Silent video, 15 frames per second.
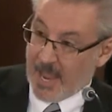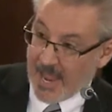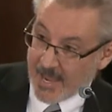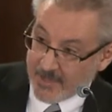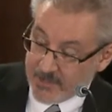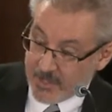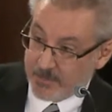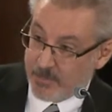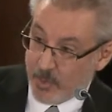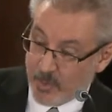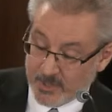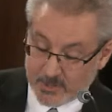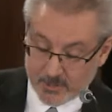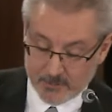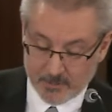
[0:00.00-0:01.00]
As a
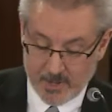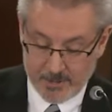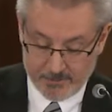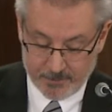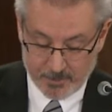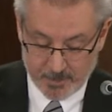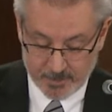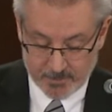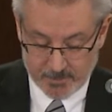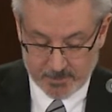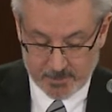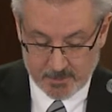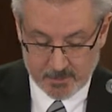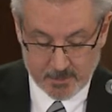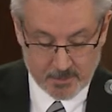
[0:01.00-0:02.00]
point of reference,